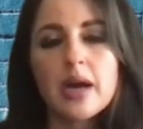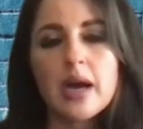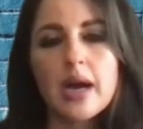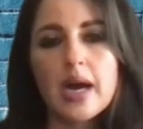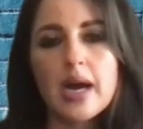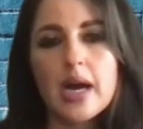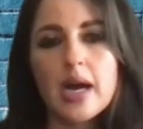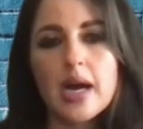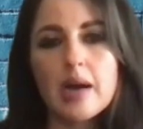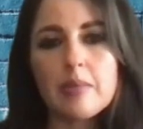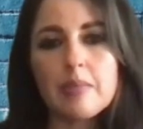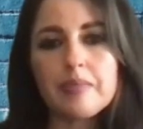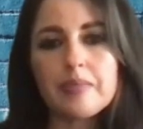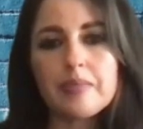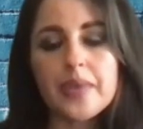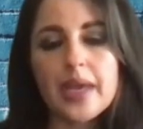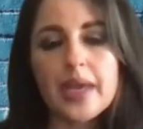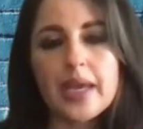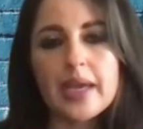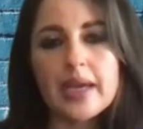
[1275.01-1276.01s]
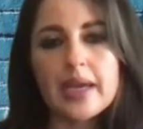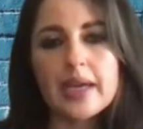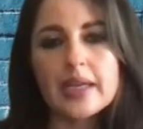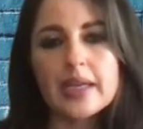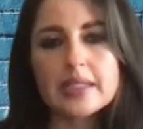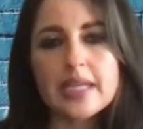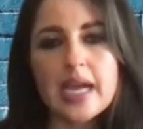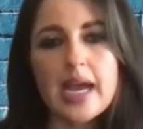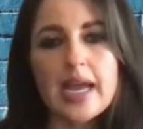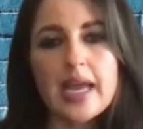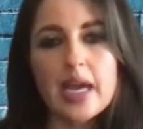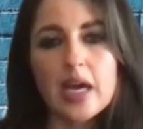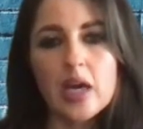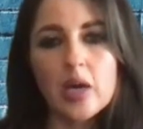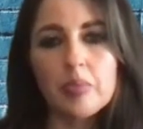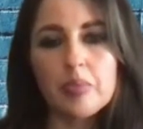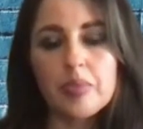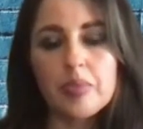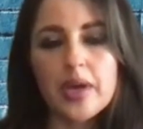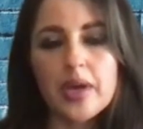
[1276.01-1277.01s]
Um, and I
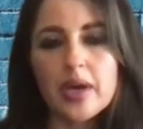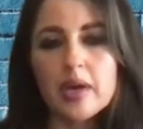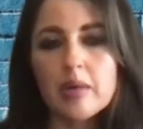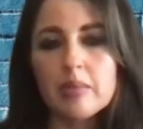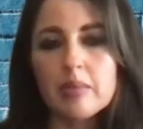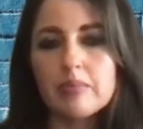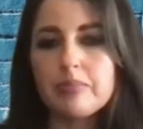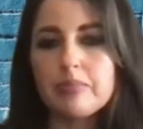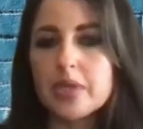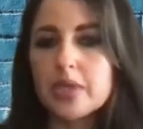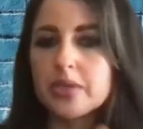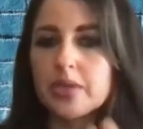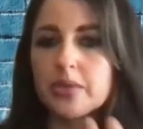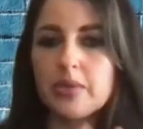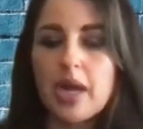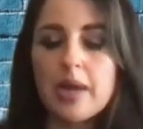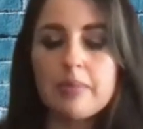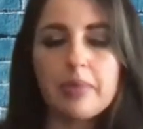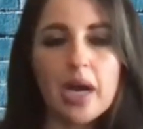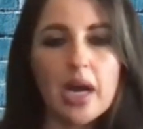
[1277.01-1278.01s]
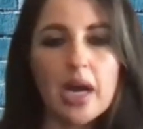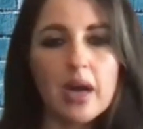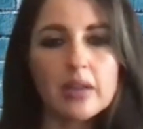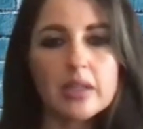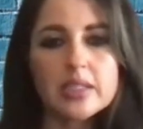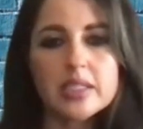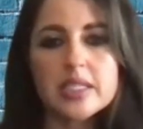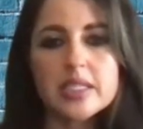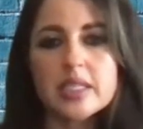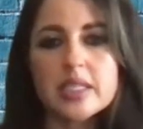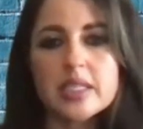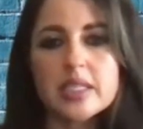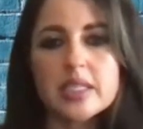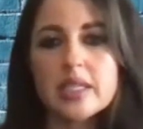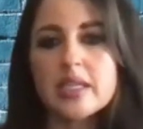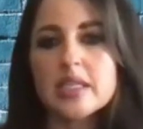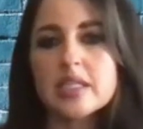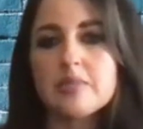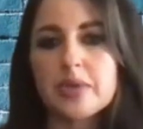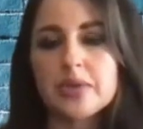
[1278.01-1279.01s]
help them build the right
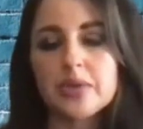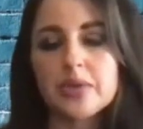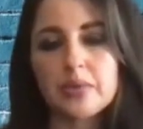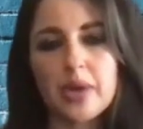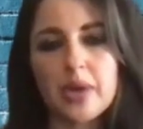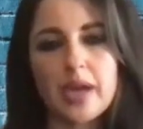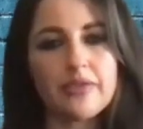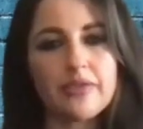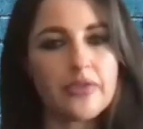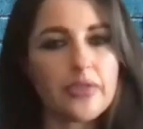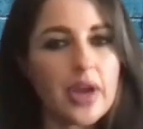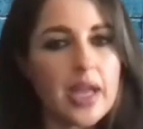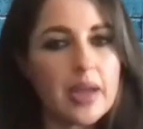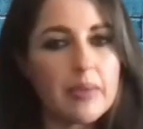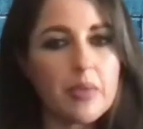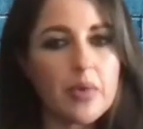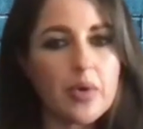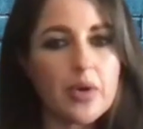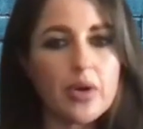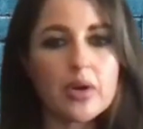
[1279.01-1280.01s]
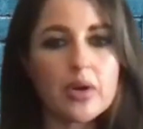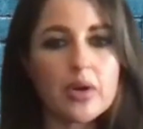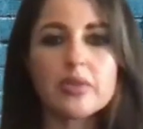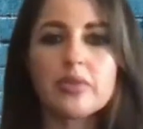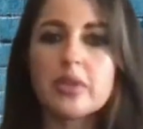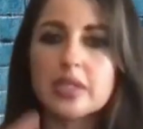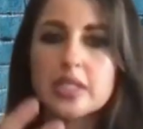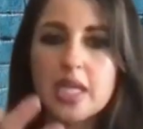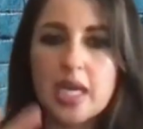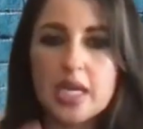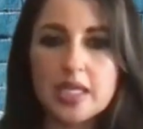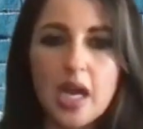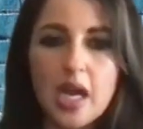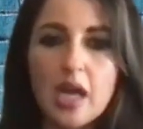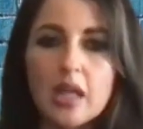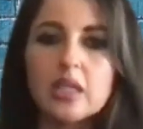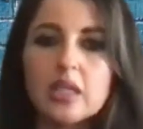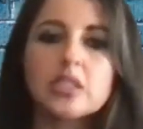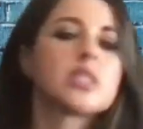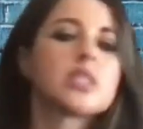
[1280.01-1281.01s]
policies, build the right framework, the
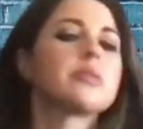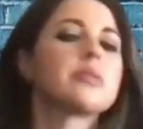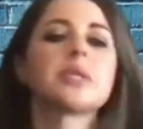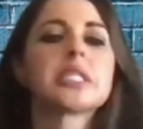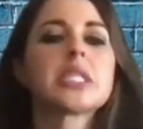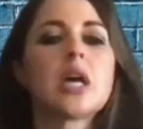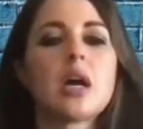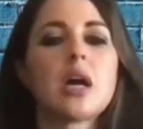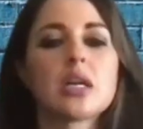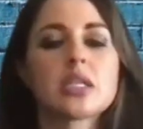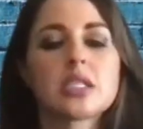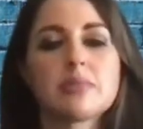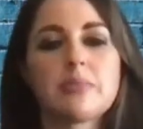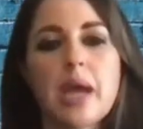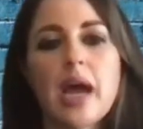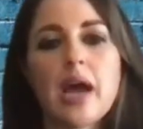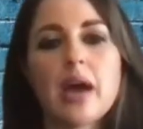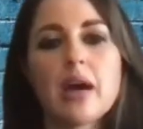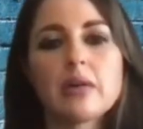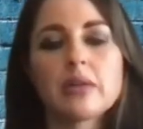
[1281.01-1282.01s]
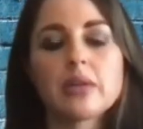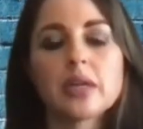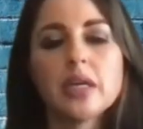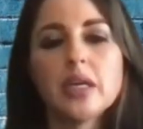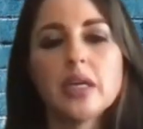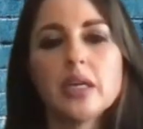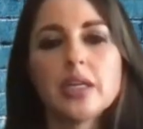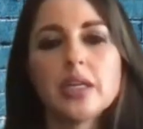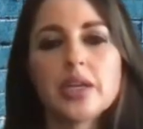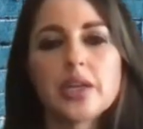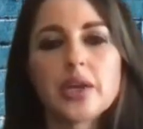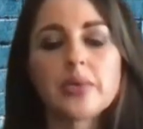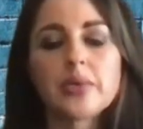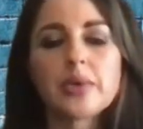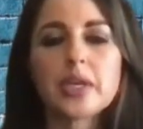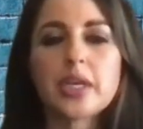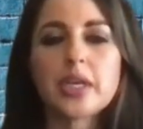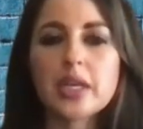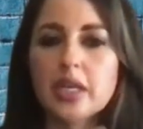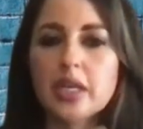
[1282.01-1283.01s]
technology we talked about, you know,
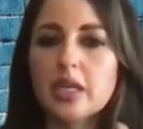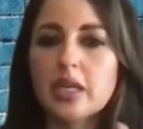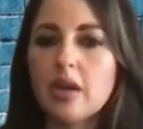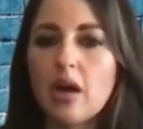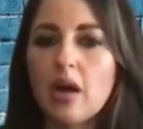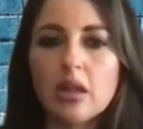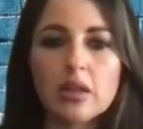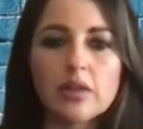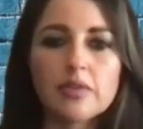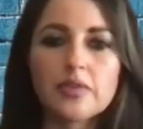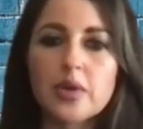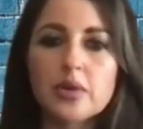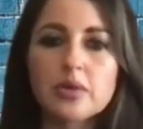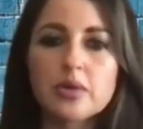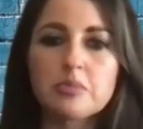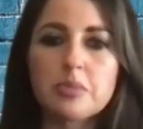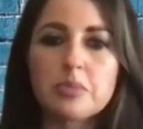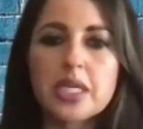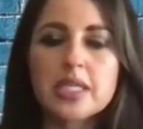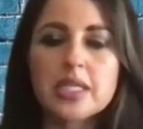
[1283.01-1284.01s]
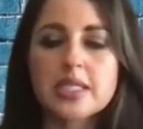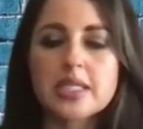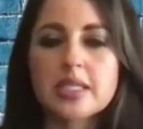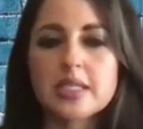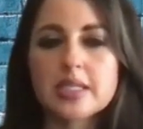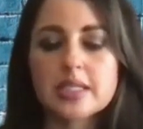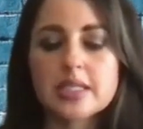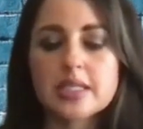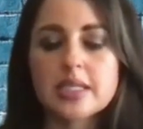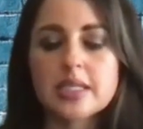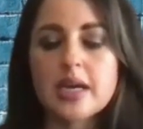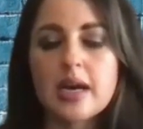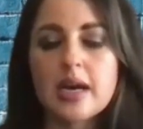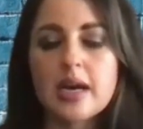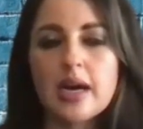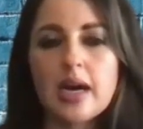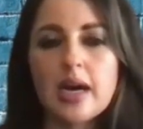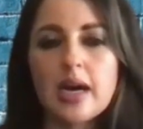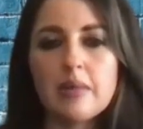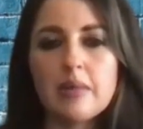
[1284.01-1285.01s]
getting all of those pieces
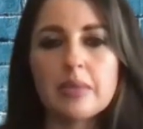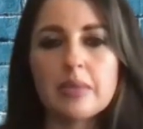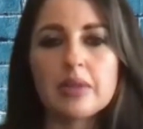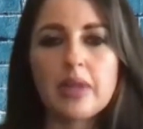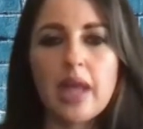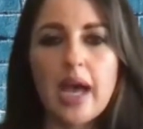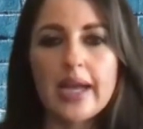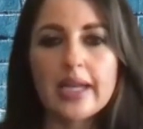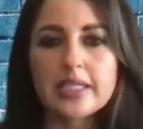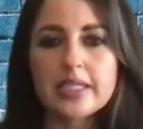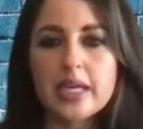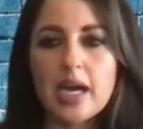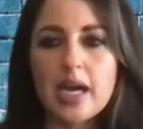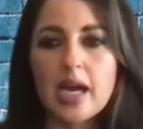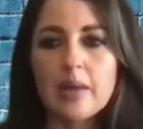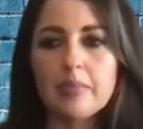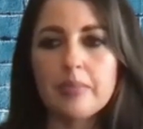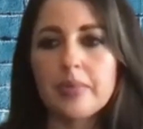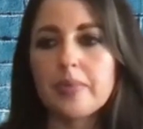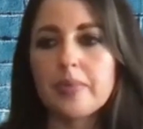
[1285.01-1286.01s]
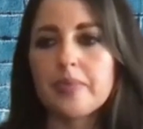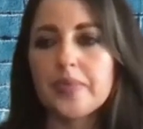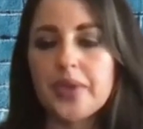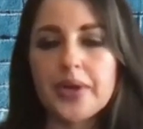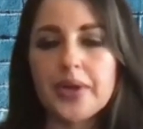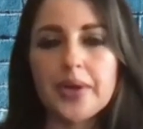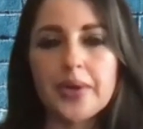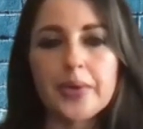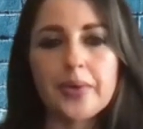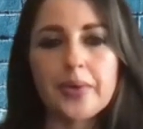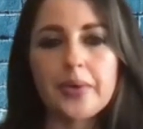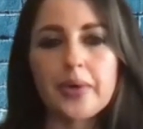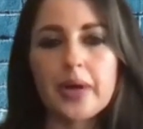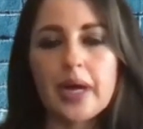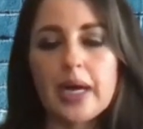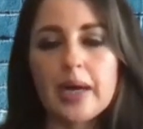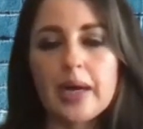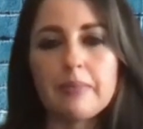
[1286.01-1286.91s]
mm-hmm. um, lined up, you know,